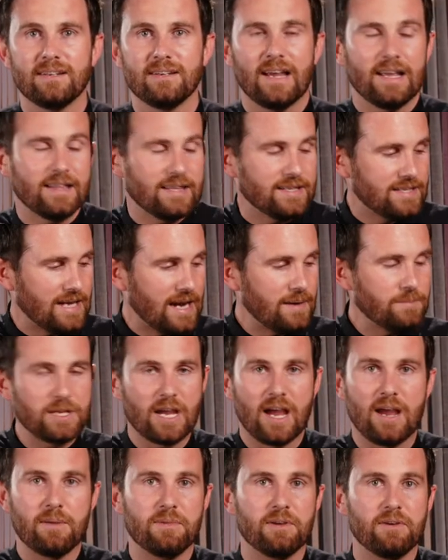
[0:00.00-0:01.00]
At the same
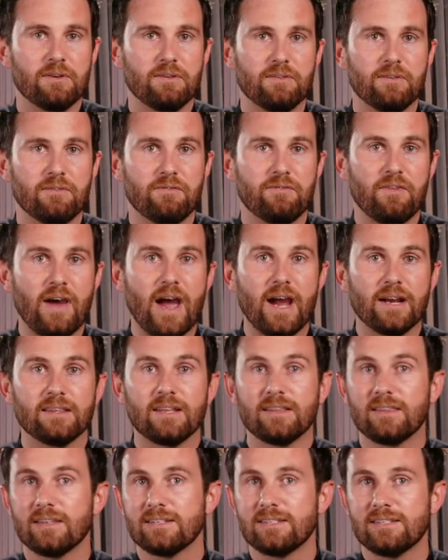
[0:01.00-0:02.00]
time, the, the fact
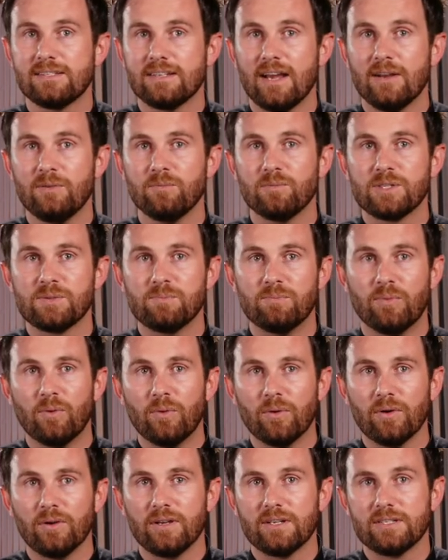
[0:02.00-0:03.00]
that the Son was
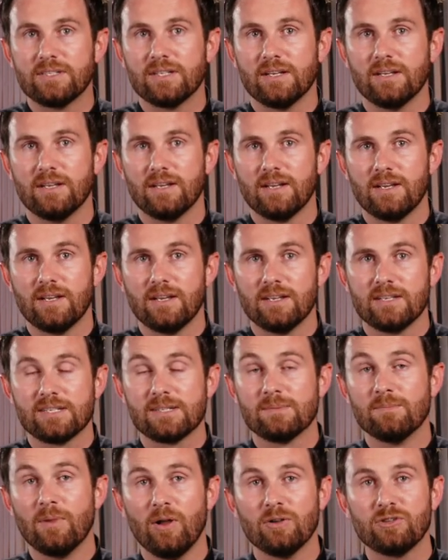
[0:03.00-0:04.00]
born as a
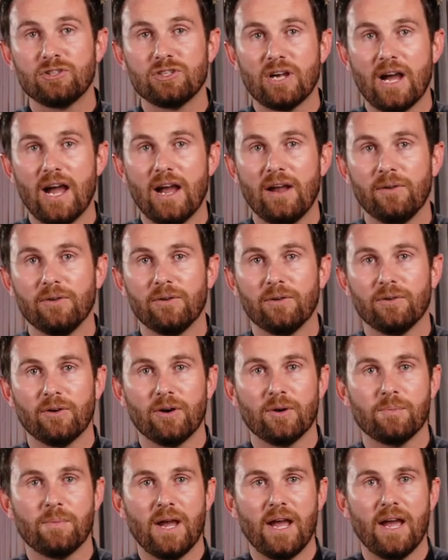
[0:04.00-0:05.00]
small child on
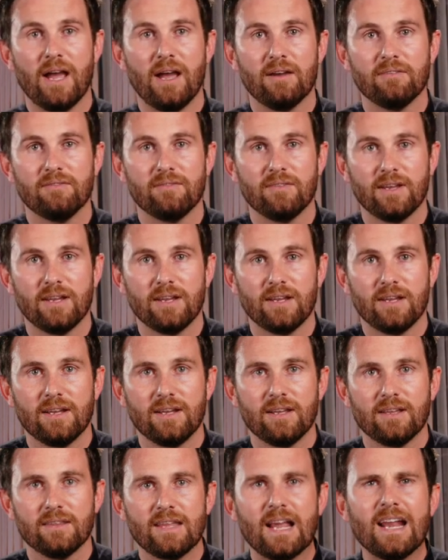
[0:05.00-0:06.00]
our behalf,
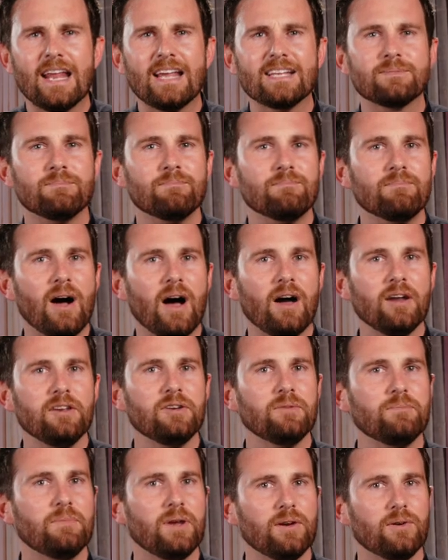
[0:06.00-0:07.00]
that has
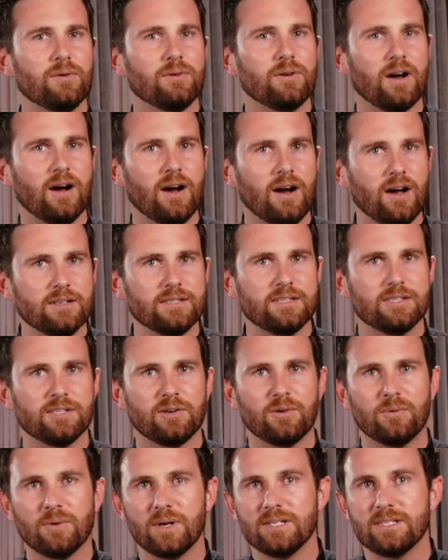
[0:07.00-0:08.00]
monumental
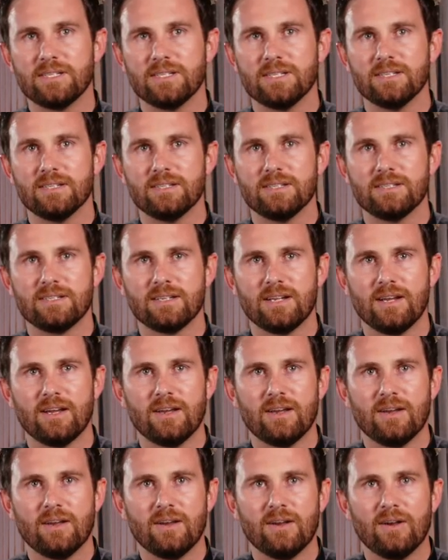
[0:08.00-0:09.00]
consequences
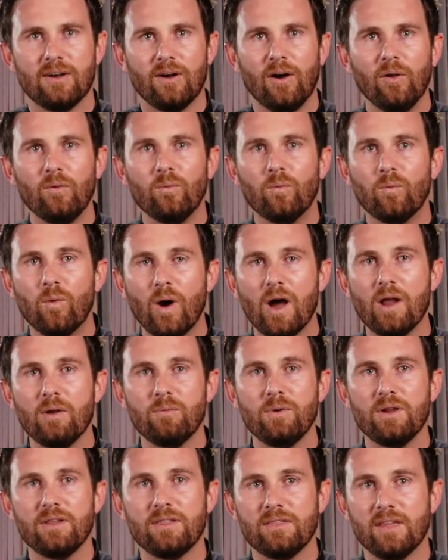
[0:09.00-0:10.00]
on what
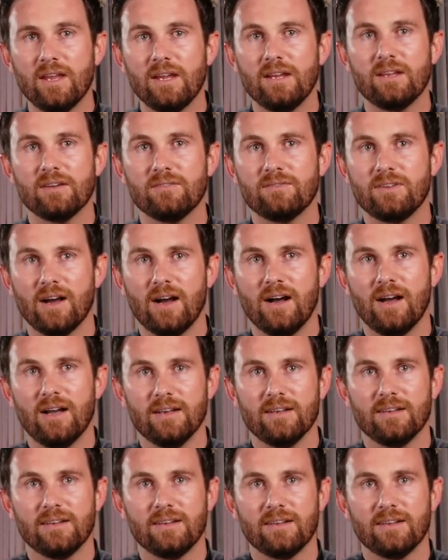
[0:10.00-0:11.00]
we think of God